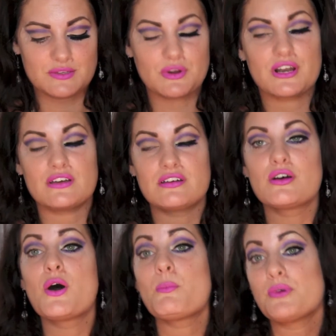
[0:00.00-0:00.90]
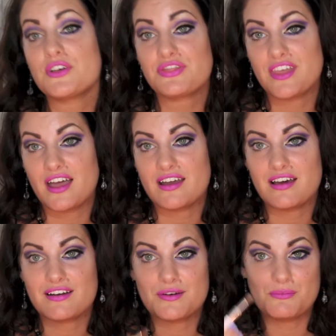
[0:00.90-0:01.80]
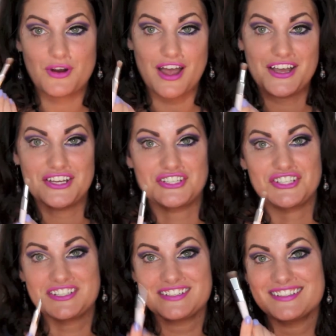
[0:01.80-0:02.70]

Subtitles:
so we're going to put that on our brush.